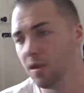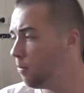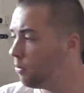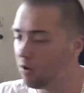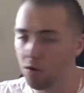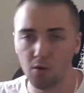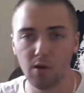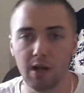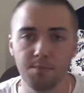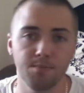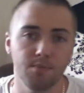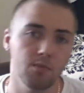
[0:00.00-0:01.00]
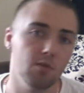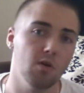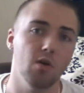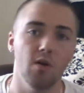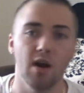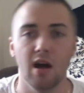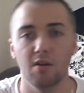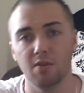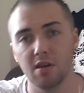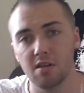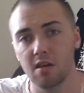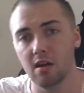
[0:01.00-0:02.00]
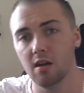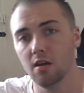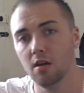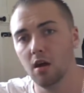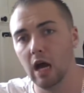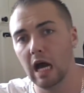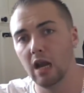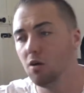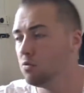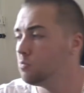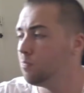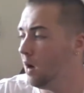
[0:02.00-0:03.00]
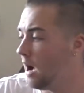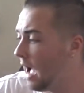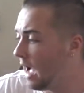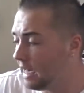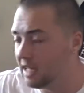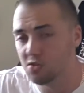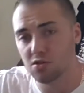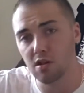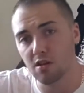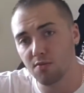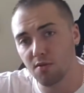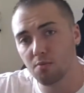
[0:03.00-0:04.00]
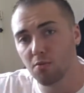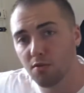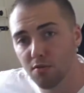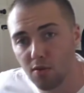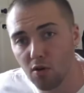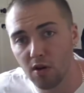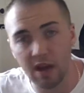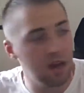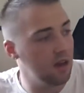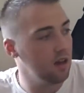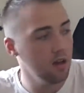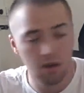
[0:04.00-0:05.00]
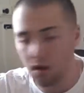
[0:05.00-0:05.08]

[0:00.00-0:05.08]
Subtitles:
I put it all in, took it all out, redid it, and I had literally the front room floor here.